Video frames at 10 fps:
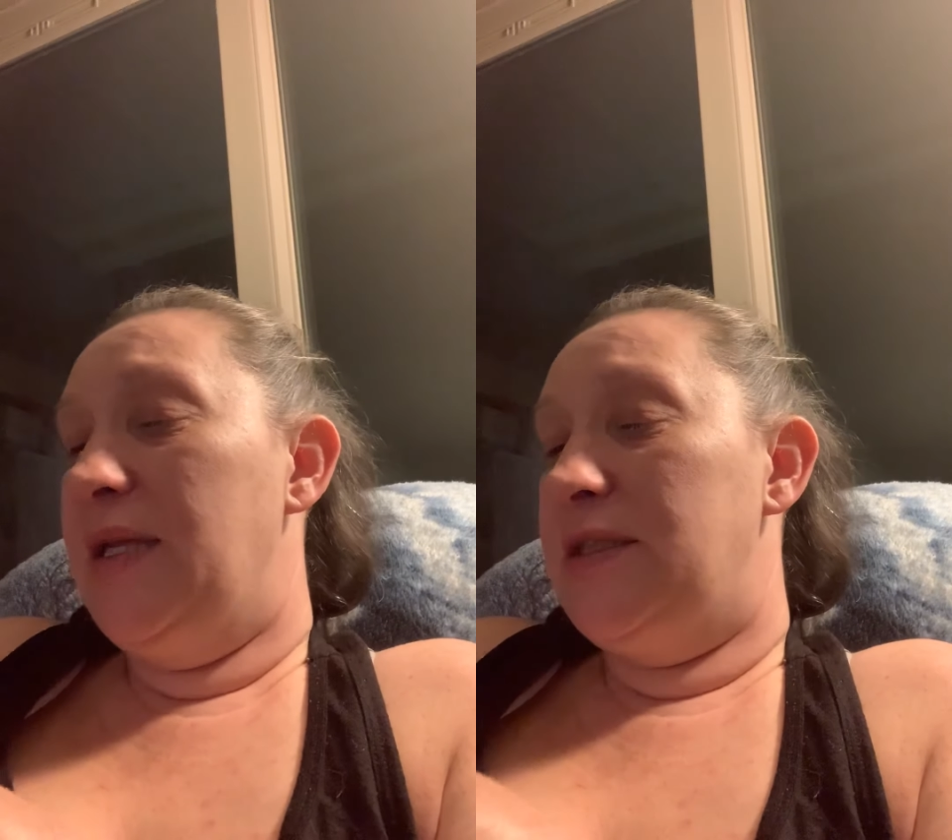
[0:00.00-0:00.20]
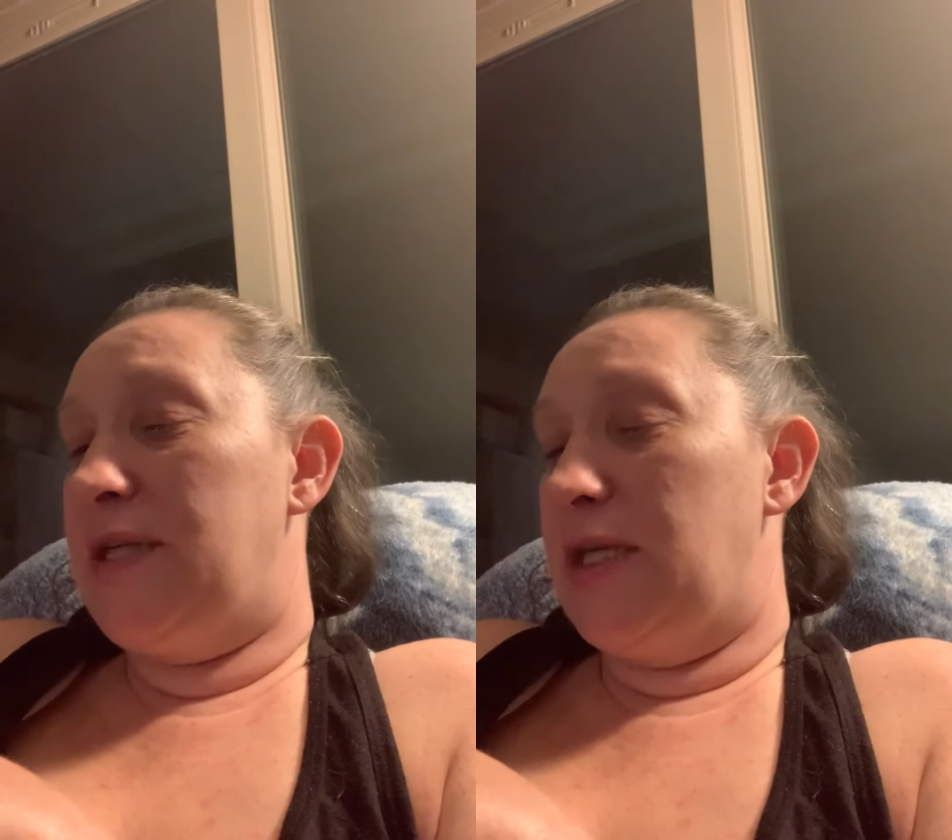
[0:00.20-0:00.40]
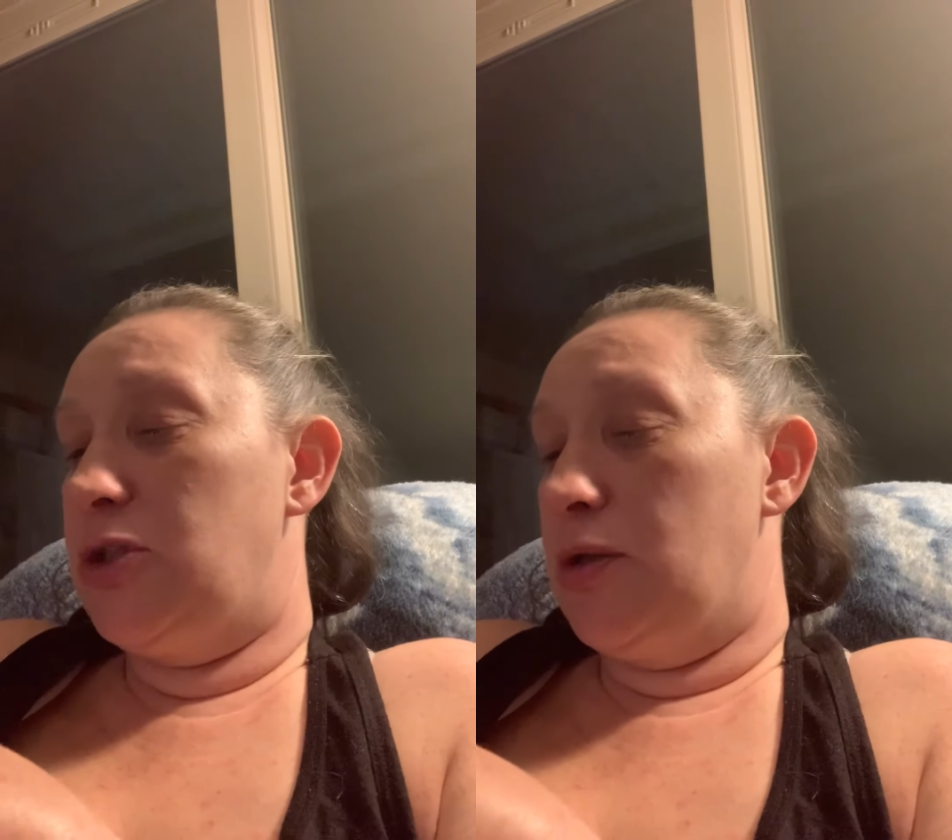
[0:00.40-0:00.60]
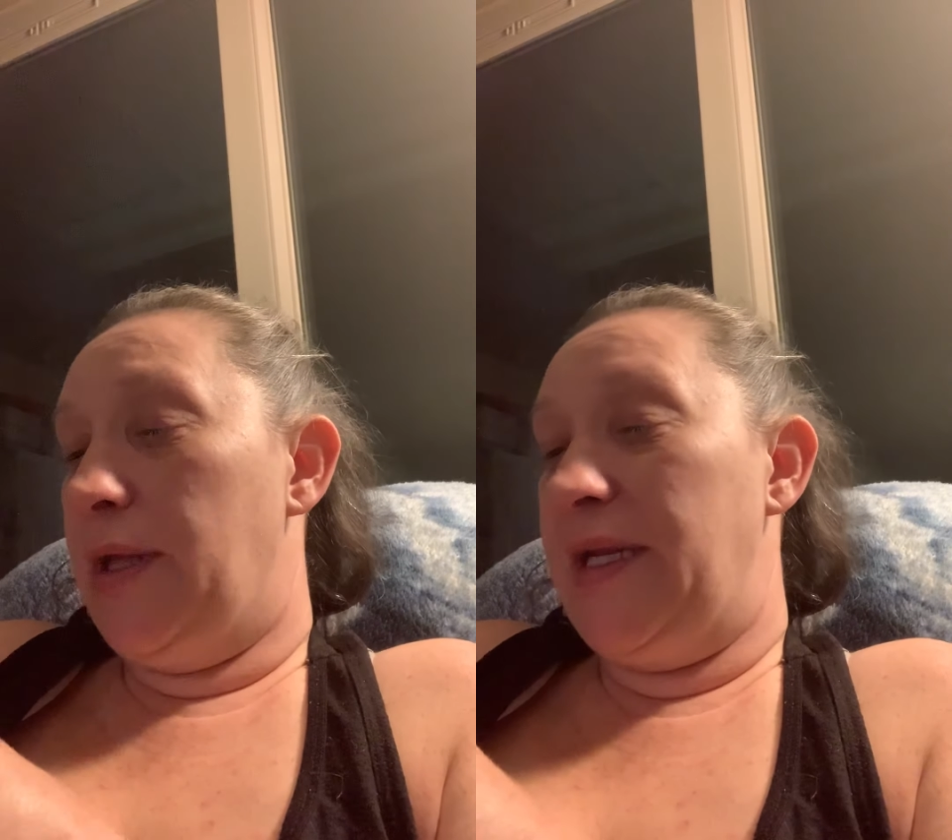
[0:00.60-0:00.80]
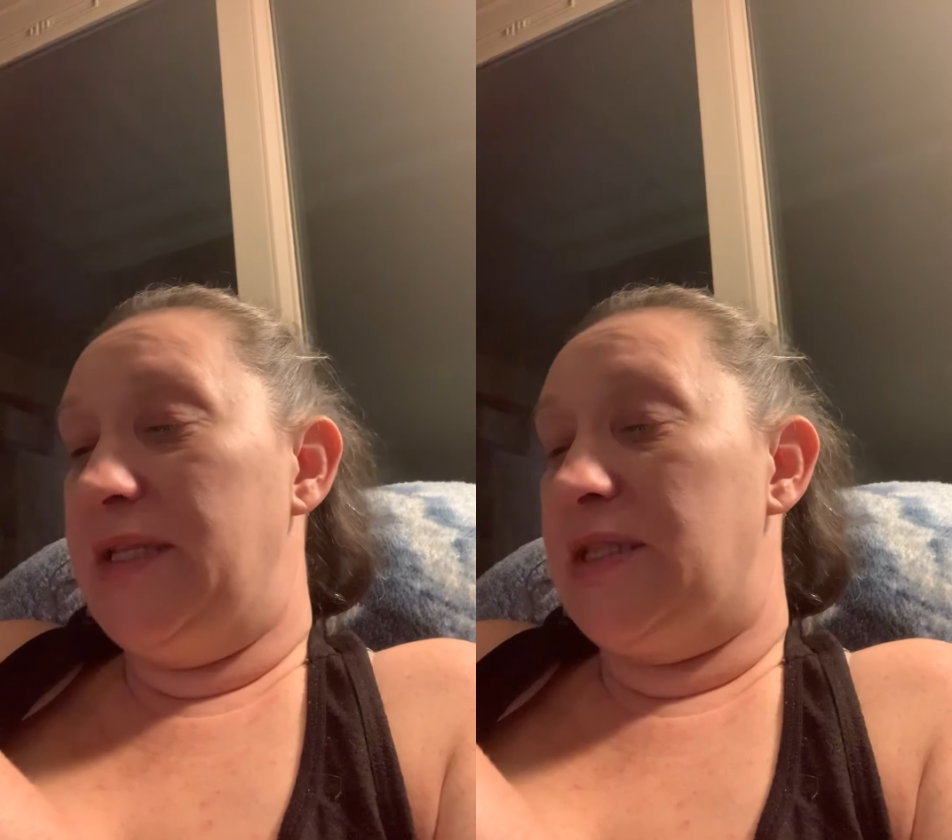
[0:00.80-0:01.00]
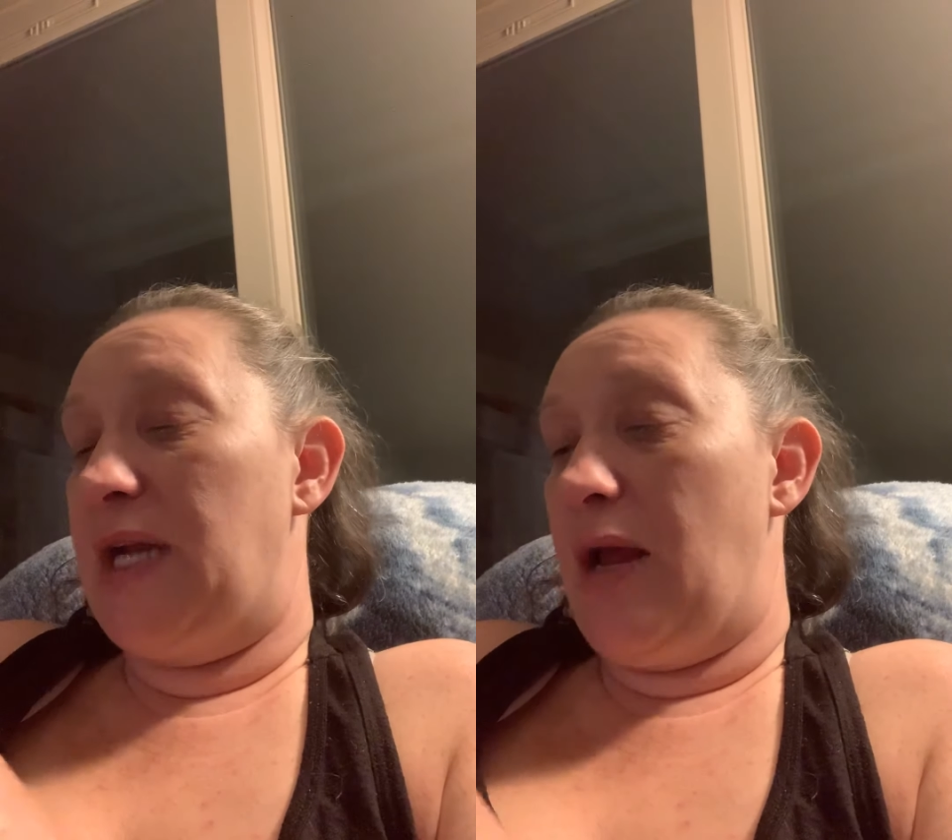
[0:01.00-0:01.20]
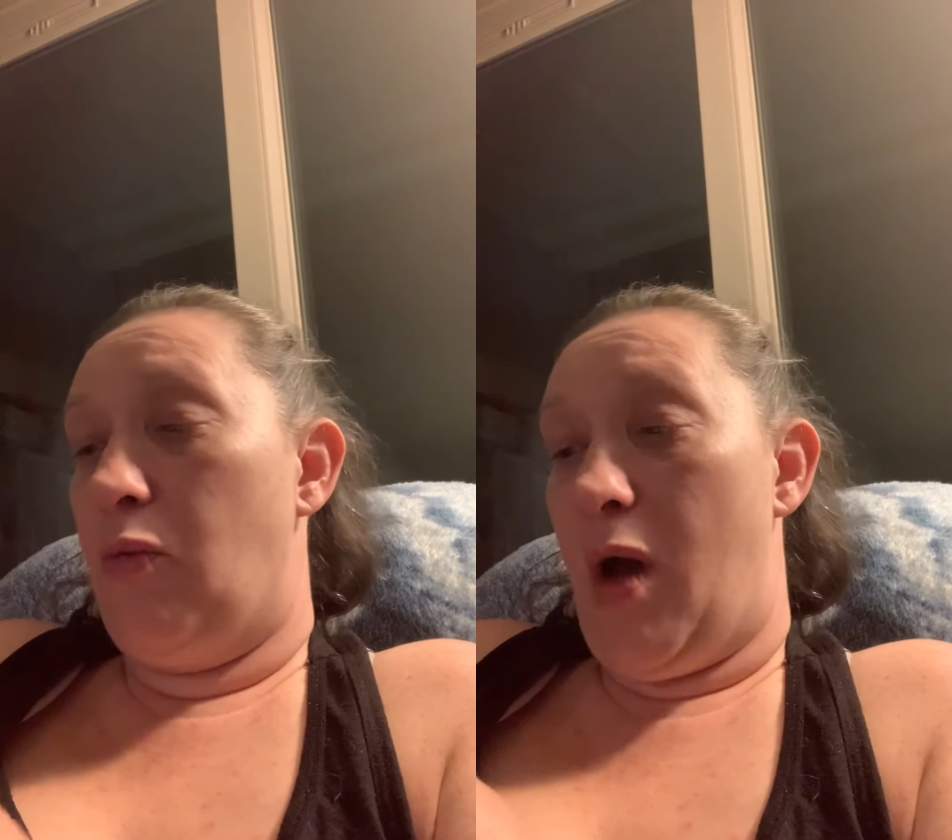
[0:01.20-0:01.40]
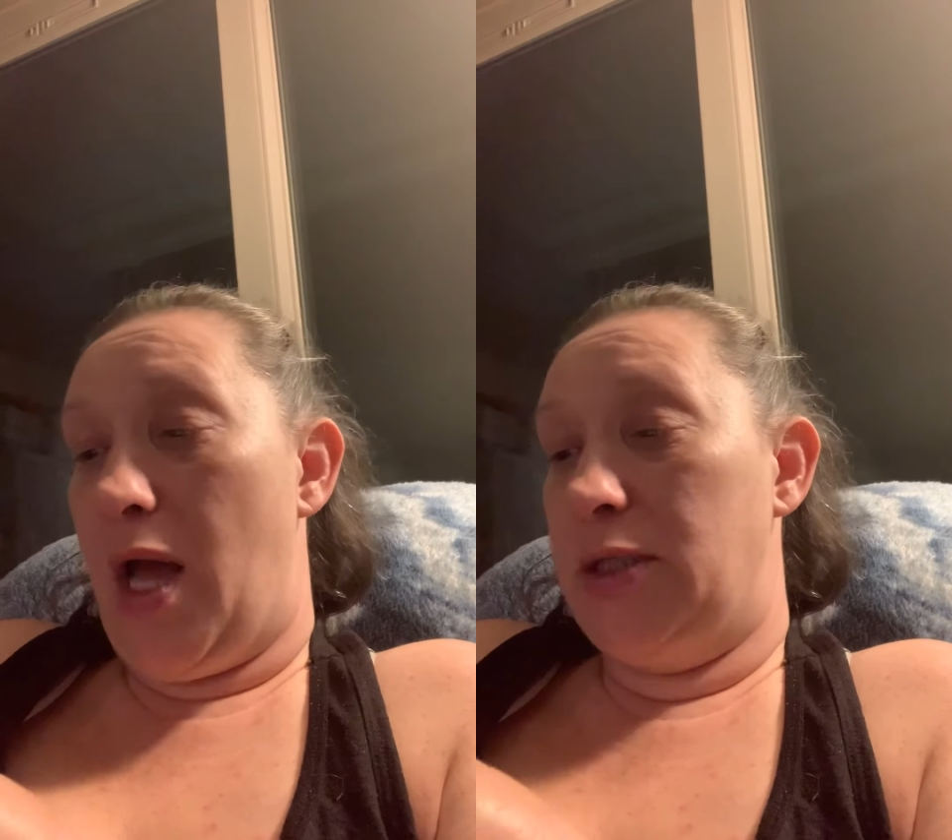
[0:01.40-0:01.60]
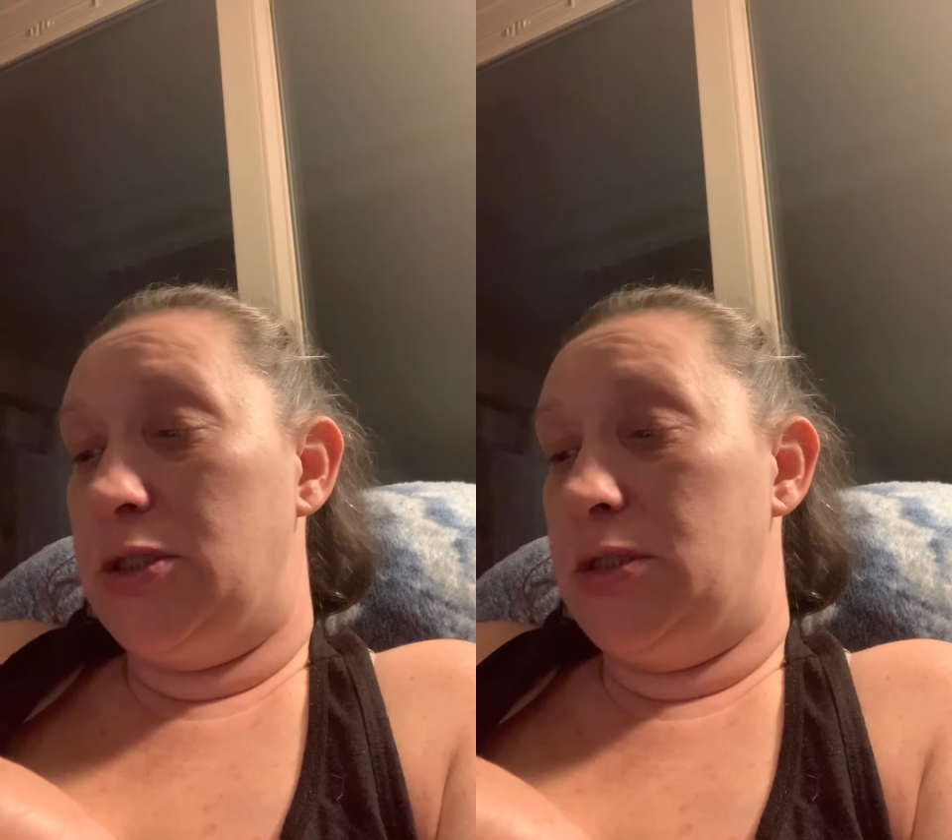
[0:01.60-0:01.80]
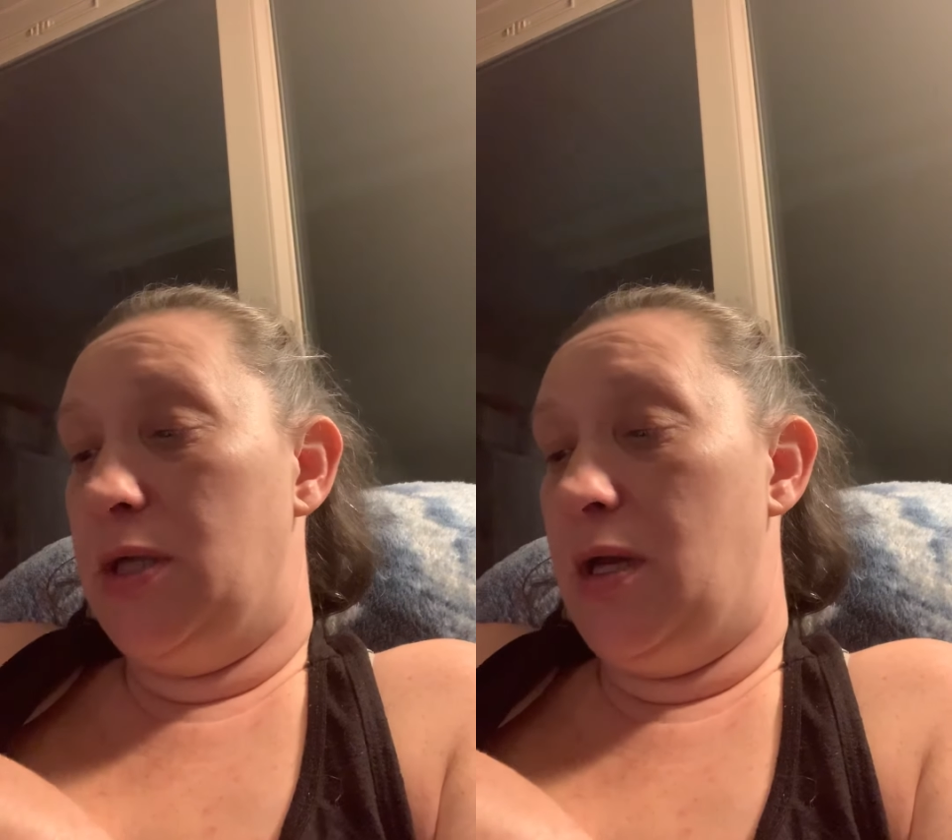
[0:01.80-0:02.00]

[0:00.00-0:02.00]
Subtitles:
denture ladies that I watch.